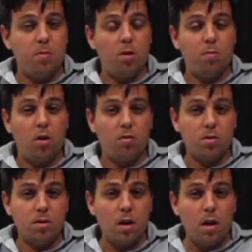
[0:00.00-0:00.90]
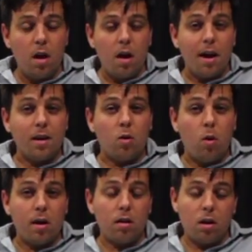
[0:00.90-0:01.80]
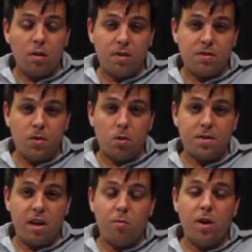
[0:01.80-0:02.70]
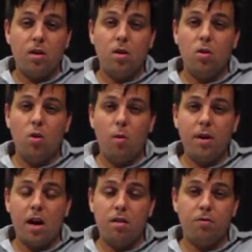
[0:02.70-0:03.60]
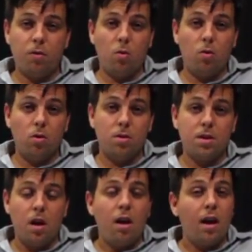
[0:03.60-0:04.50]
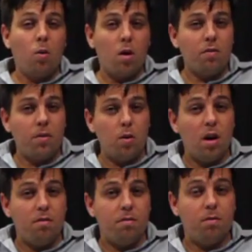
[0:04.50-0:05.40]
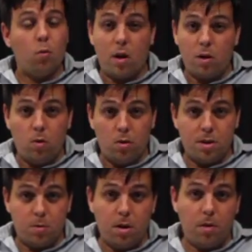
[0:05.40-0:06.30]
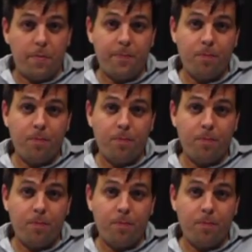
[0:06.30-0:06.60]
upon novels, and quite a lot of his films have been nominated for awards, and quite a few have won awards as well.